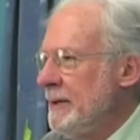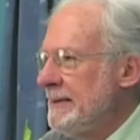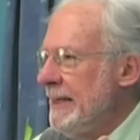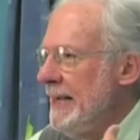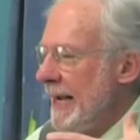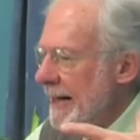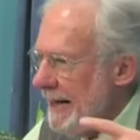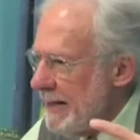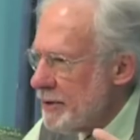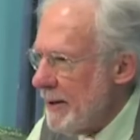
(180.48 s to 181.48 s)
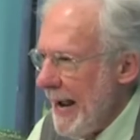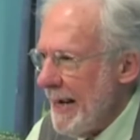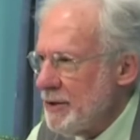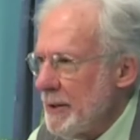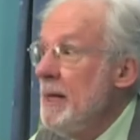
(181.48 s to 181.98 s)
You see an
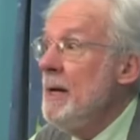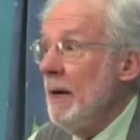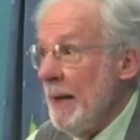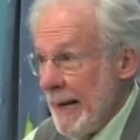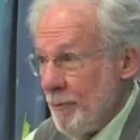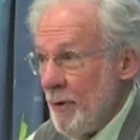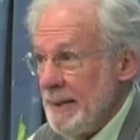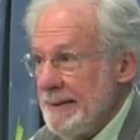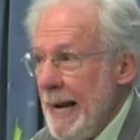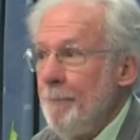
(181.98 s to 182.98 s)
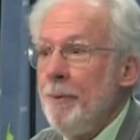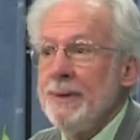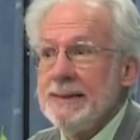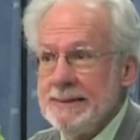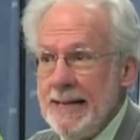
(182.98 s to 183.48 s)
interaction, like, for example,
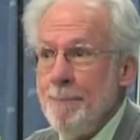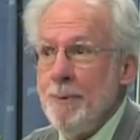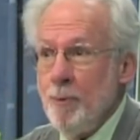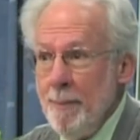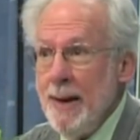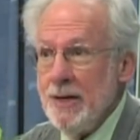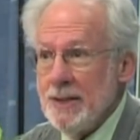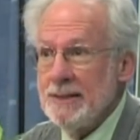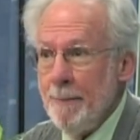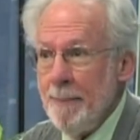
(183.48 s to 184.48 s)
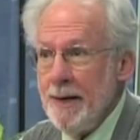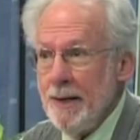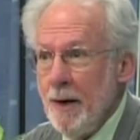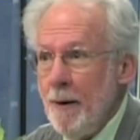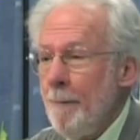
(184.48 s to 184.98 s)
this statement we made just a bit
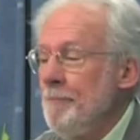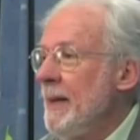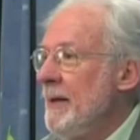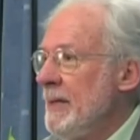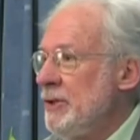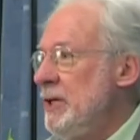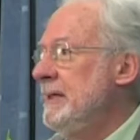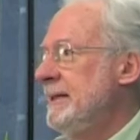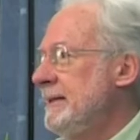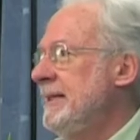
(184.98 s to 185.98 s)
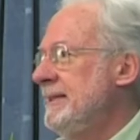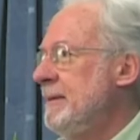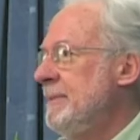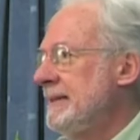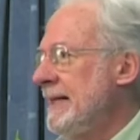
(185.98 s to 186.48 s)
ago that Jesus is
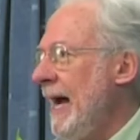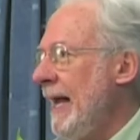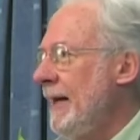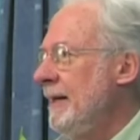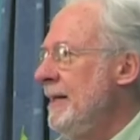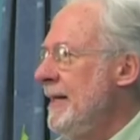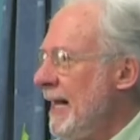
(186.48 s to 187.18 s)
the Messiah.